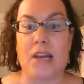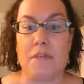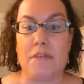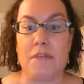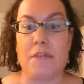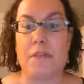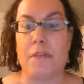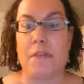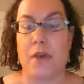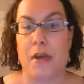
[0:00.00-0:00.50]

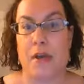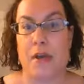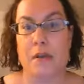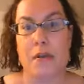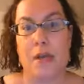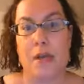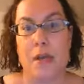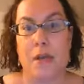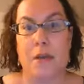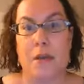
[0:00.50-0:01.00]
of
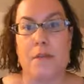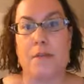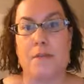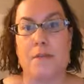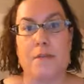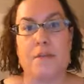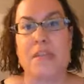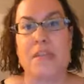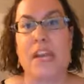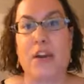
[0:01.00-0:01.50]

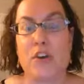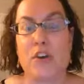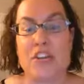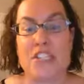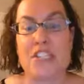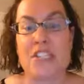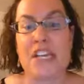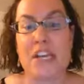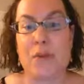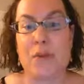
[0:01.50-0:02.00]

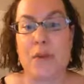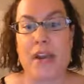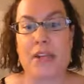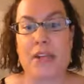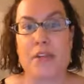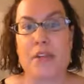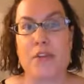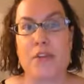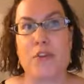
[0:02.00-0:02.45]
guarantee, right?